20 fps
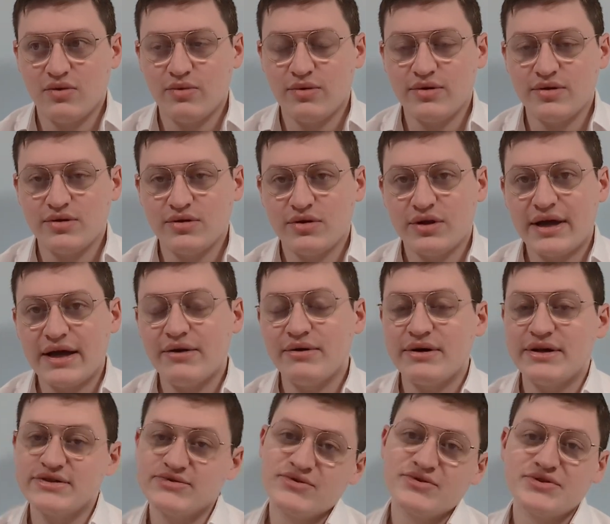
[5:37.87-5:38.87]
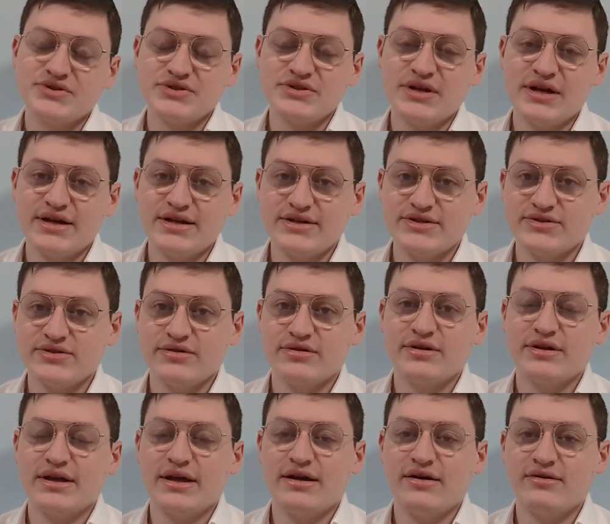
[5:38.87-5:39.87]
well, look how Israel society is
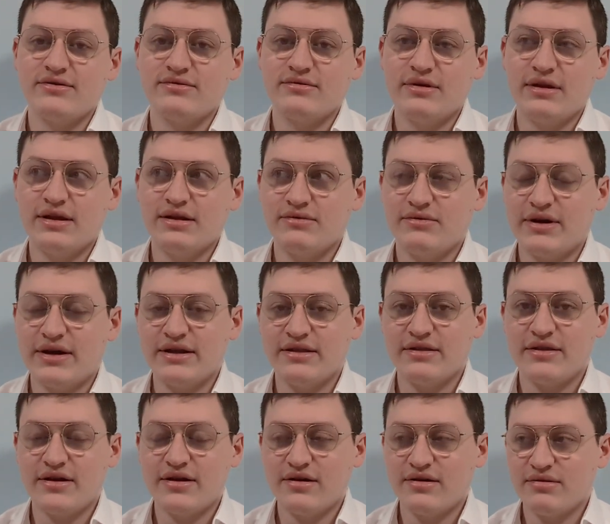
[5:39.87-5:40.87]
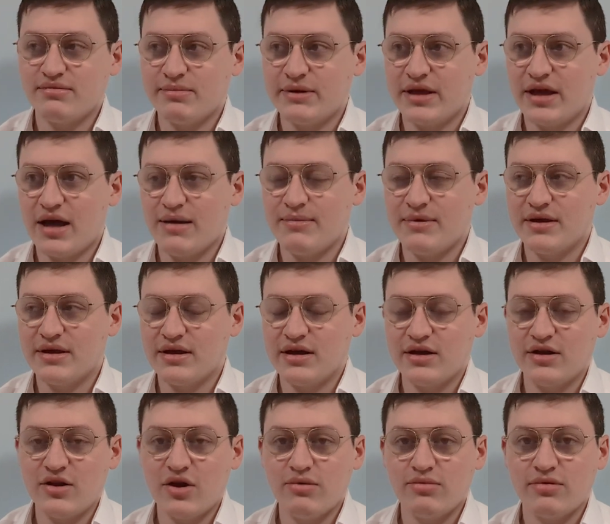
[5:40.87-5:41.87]
turning out, and right, they're becoming
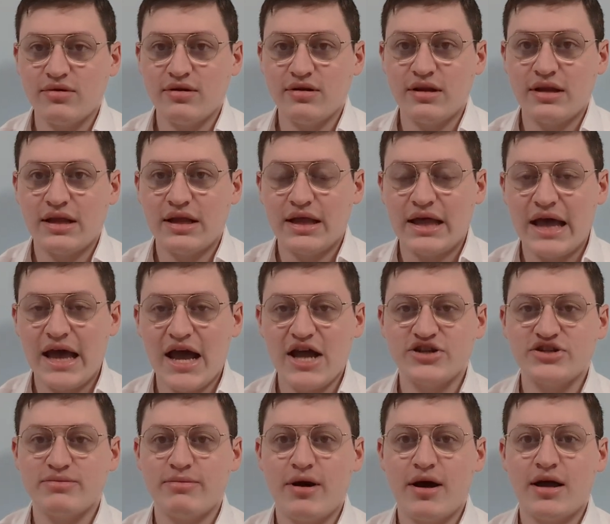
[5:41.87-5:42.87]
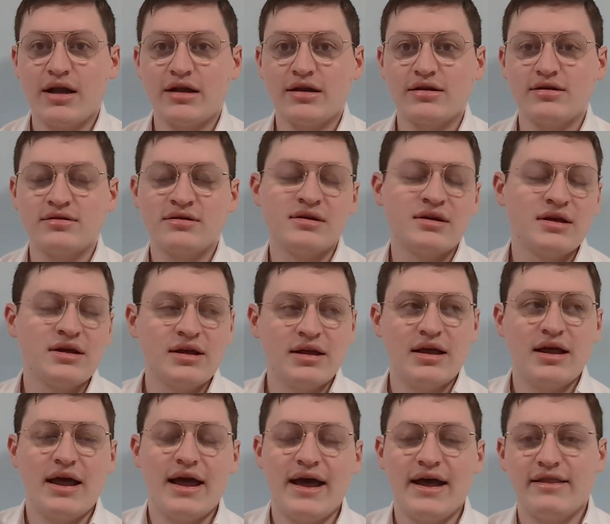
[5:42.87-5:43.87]
a global hegemon,
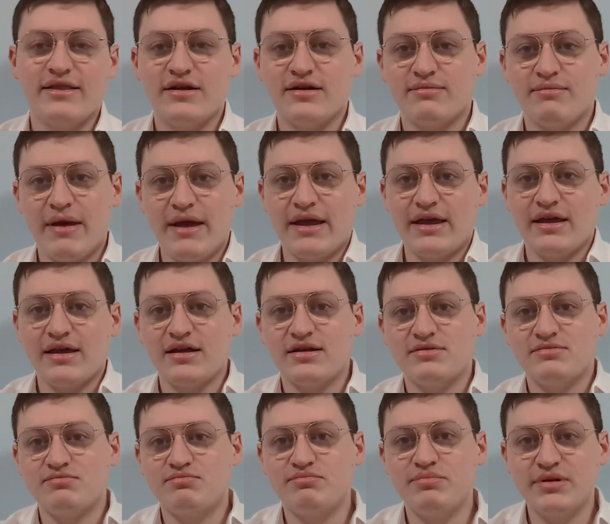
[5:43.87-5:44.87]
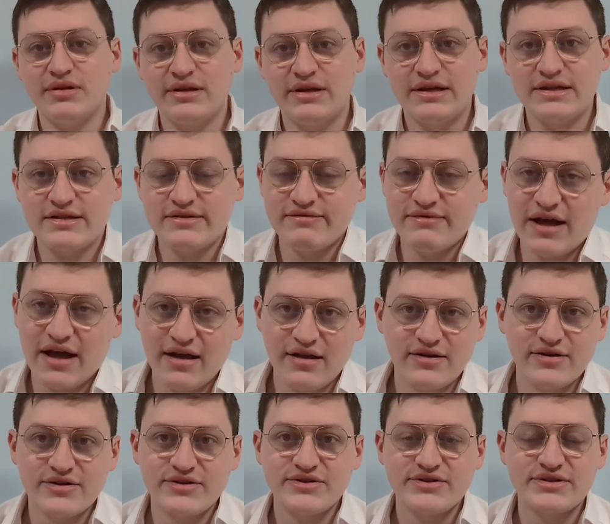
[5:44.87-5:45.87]
and they're making billions of
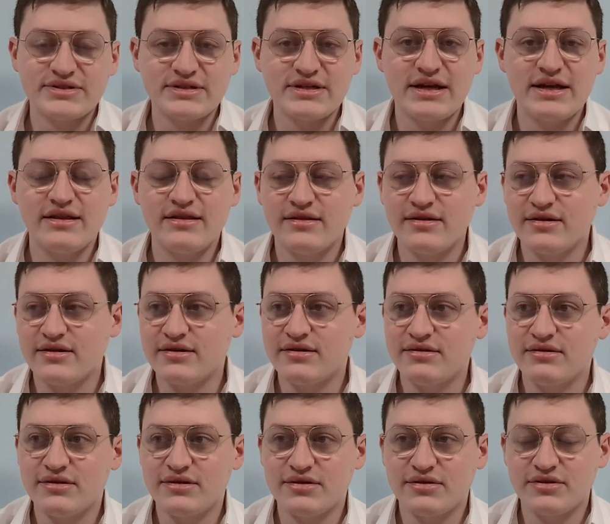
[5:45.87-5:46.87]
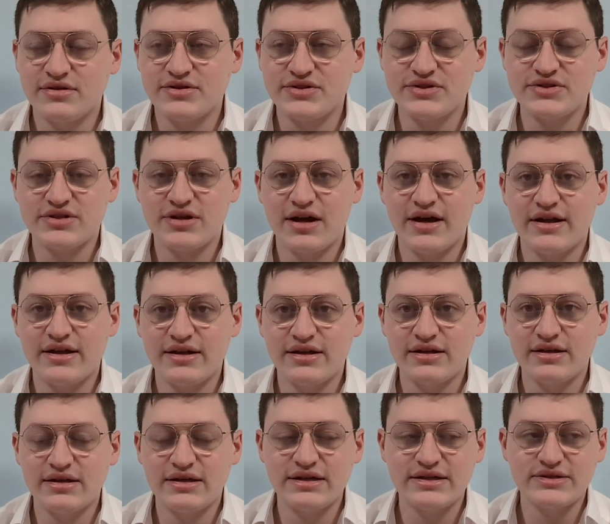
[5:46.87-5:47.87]
dollars, and their
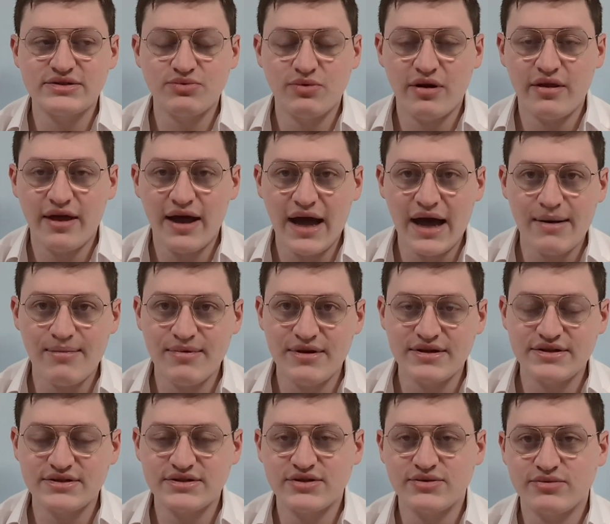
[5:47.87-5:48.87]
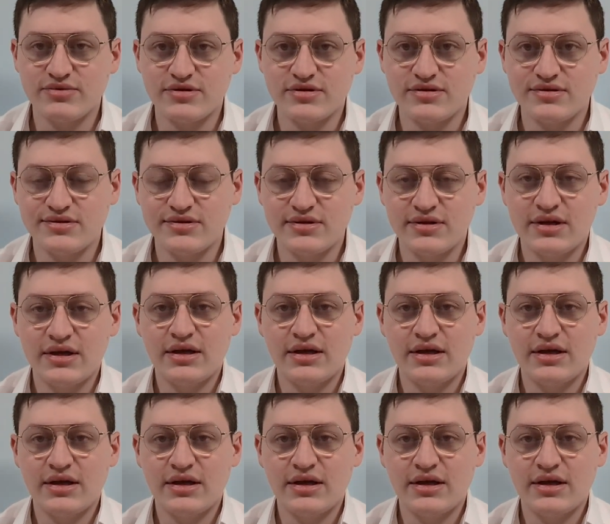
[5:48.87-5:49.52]
society is one of the happiest in the world,